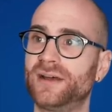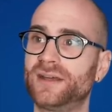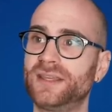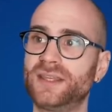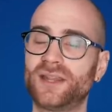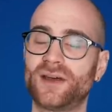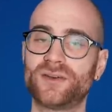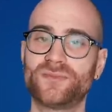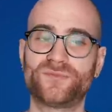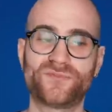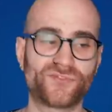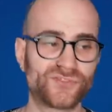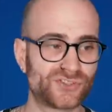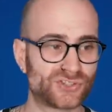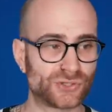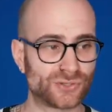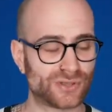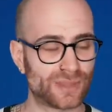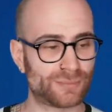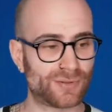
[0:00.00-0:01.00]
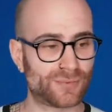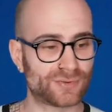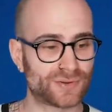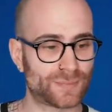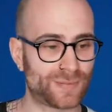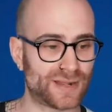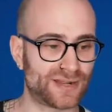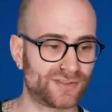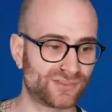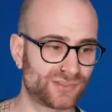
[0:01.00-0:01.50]
you know, for sure they might want
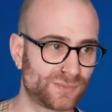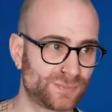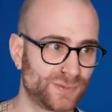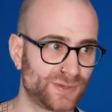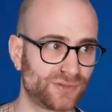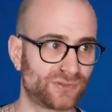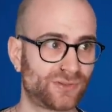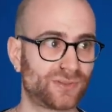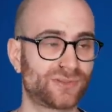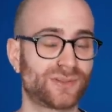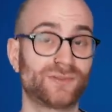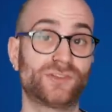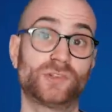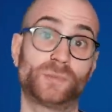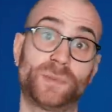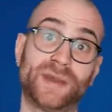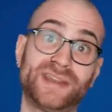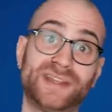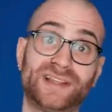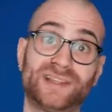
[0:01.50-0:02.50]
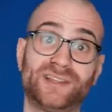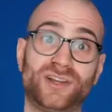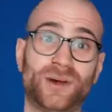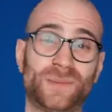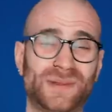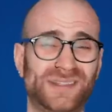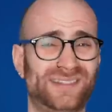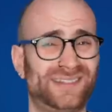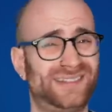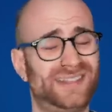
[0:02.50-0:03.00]
to balance the books because they've spent a
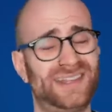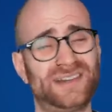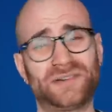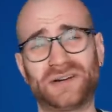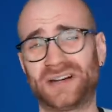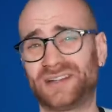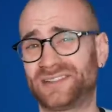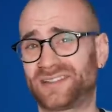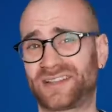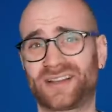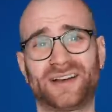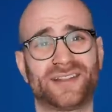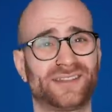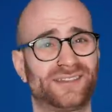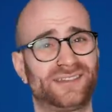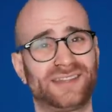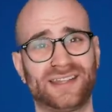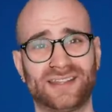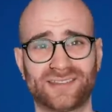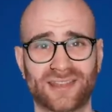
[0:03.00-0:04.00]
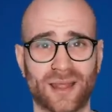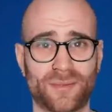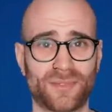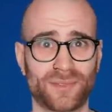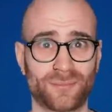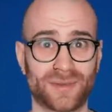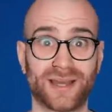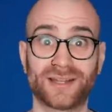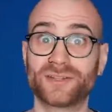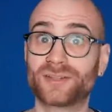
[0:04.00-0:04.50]
lot, but still, I just can't see this
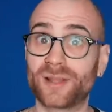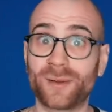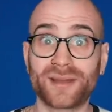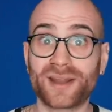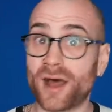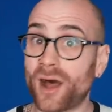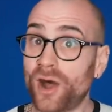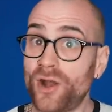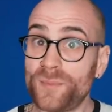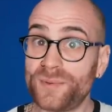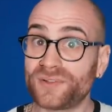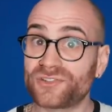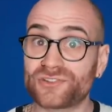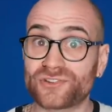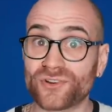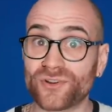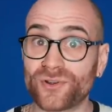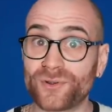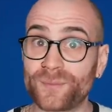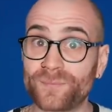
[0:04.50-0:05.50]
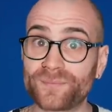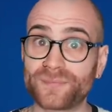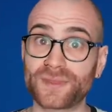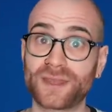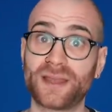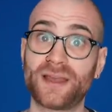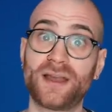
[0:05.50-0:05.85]
happening, man. I mean, I hope it's true.